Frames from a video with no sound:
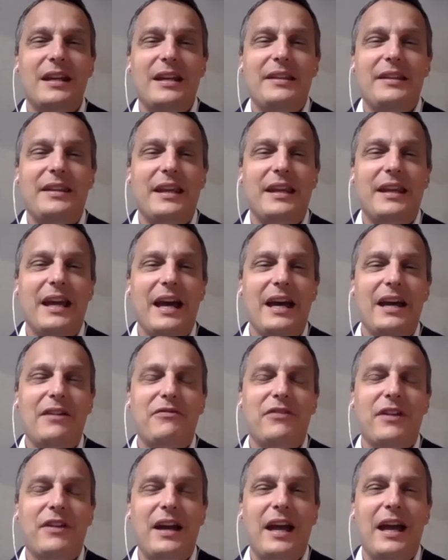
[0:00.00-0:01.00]
they have
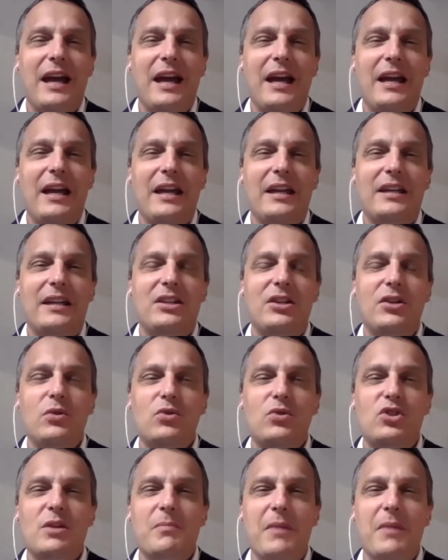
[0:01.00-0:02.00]
a
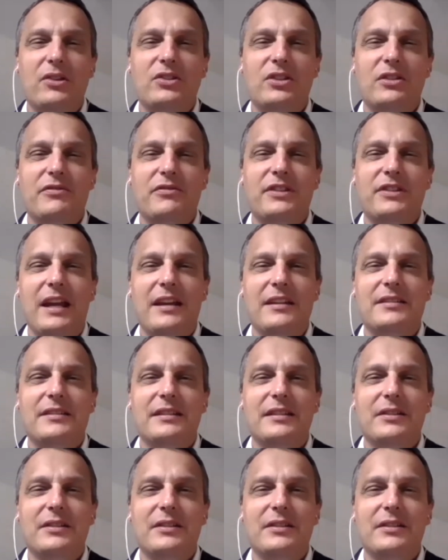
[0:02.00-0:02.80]
huge amount of data,